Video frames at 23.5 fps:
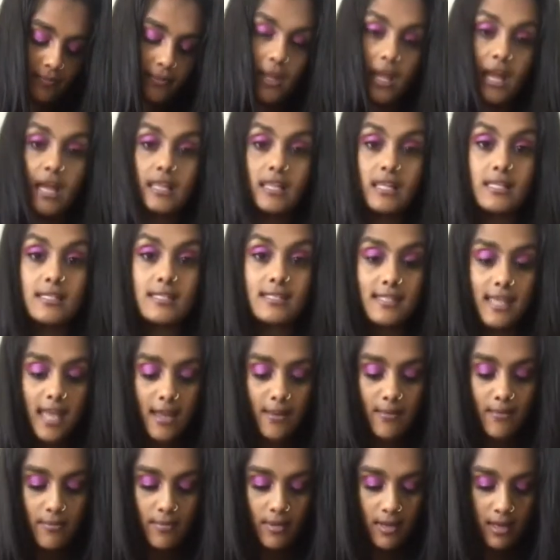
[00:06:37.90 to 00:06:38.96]
And the
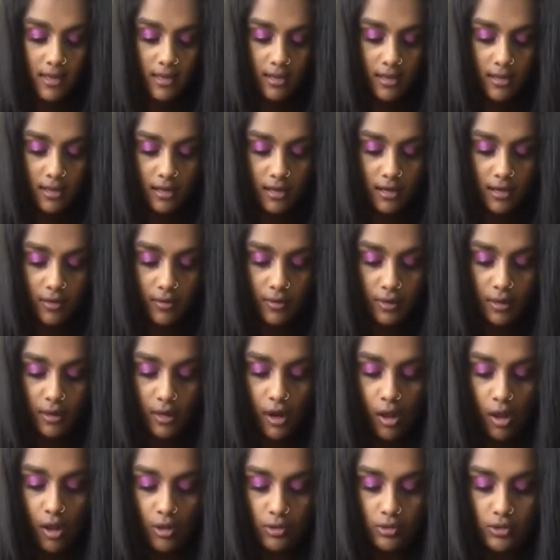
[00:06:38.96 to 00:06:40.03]
same on the
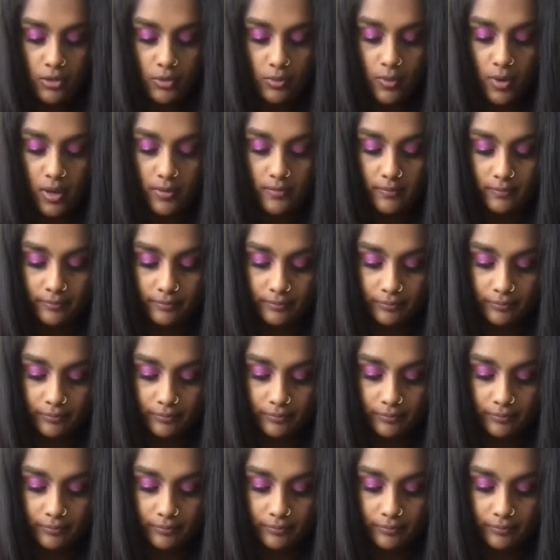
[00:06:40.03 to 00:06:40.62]
last one.